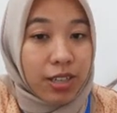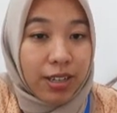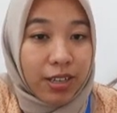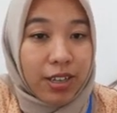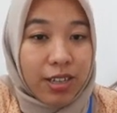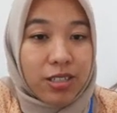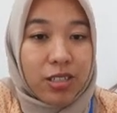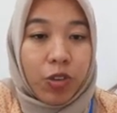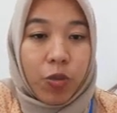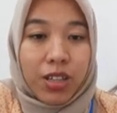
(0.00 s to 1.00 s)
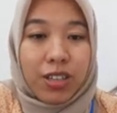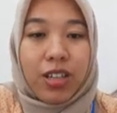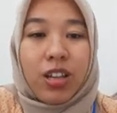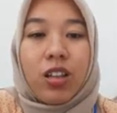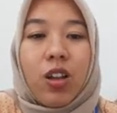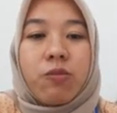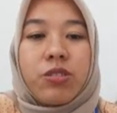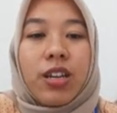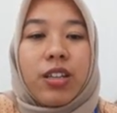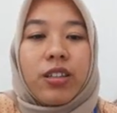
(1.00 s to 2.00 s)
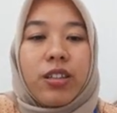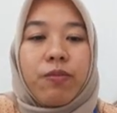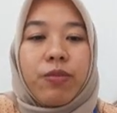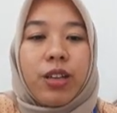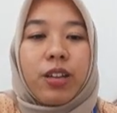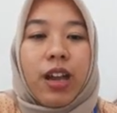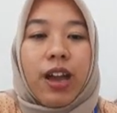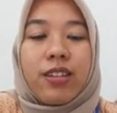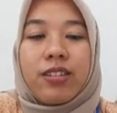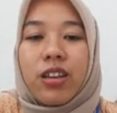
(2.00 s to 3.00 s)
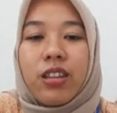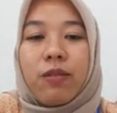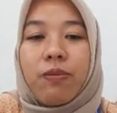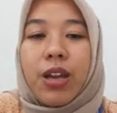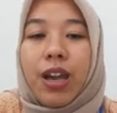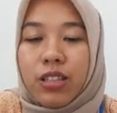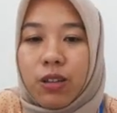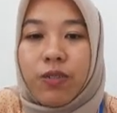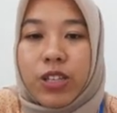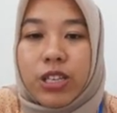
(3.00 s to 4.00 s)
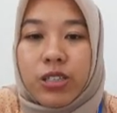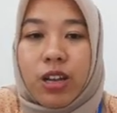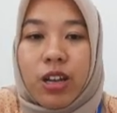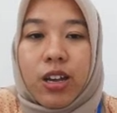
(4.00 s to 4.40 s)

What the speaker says: second is the critical of scientific activities.